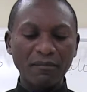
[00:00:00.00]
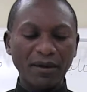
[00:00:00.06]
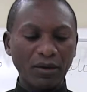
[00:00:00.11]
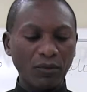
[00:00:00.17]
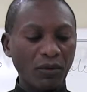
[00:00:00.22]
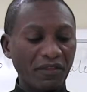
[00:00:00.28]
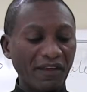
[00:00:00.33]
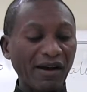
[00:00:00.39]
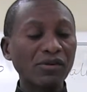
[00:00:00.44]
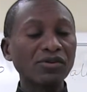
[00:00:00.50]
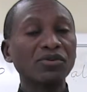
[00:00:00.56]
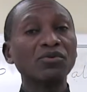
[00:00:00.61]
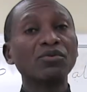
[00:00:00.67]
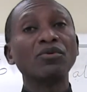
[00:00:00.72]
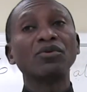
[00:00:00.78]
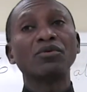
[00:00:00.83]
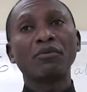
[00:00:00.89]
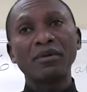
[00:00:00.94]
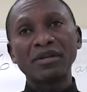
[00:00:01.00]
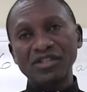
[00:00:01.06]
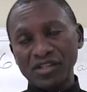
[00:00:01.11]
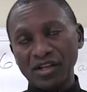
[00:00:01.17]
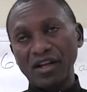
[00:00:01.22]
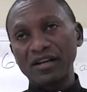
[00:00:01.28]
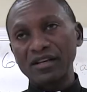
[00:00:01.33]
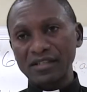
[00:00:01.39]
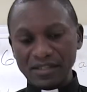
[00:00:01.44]
but without good
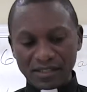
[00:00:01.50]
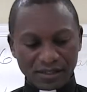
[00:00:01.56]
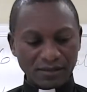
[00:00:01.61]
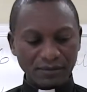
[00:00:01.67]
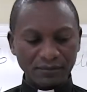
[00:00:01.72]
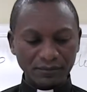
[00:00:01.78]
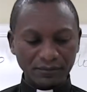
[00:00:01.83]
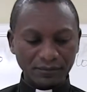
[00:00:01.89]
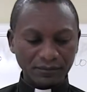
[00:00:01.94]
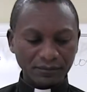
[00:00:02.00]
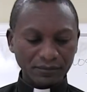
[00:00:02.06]
results.